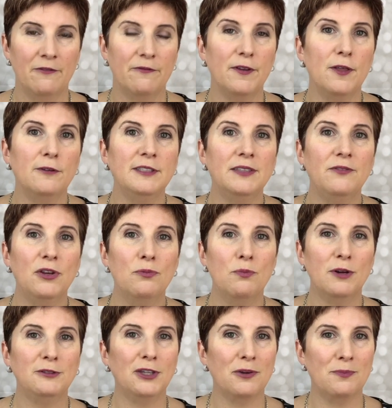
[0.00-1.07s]
For those of you
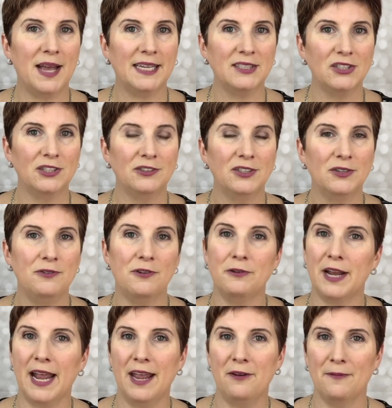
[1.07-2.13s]
Mojo Masters who know
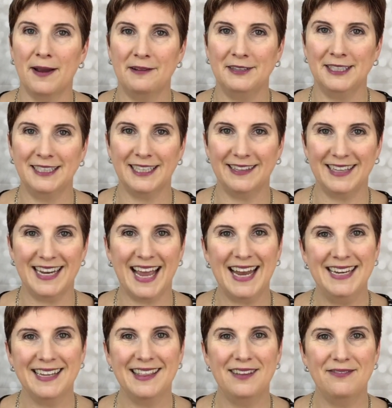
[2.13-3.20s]
to hang around until the
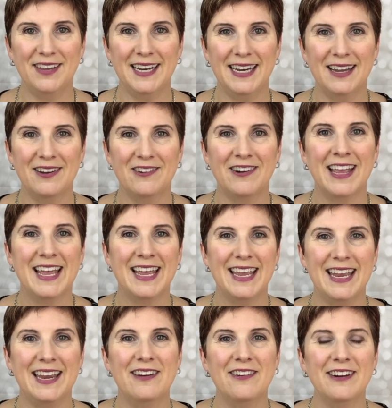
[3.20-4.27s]
end of the video,
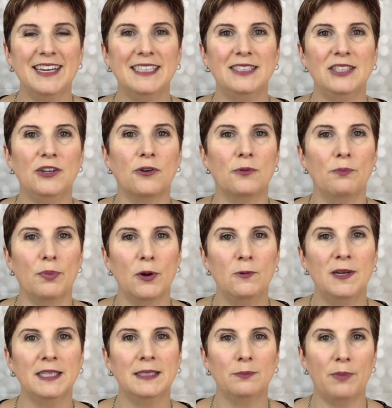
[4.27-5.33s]
here is your
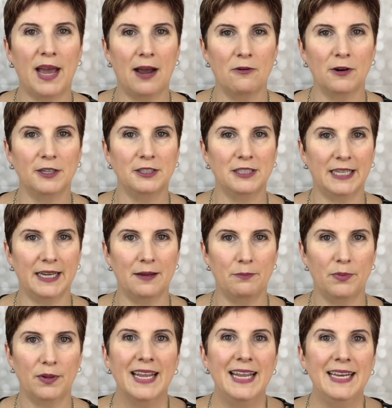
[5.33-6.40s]
bonus power
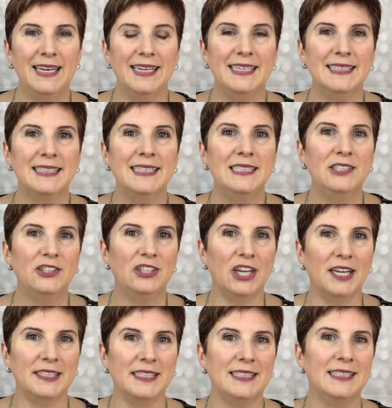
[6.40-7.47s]
tip. It isn't
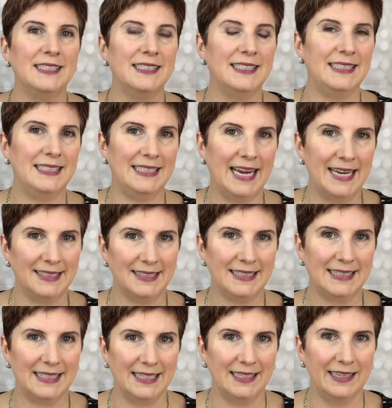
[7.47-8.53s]
just
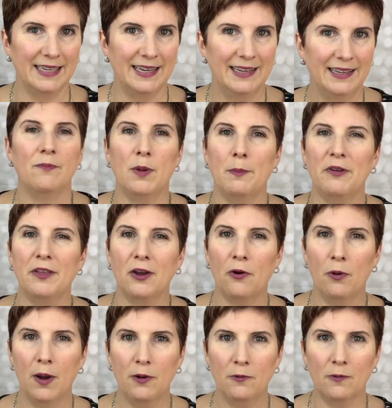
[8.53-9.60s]
dancing. Remember the
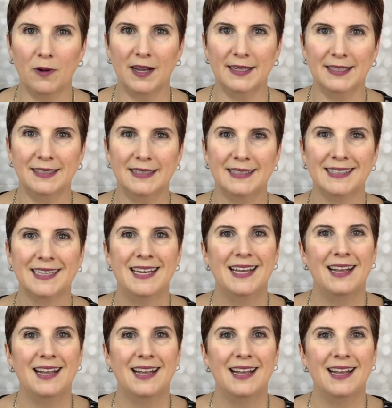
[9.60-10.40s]
quote was,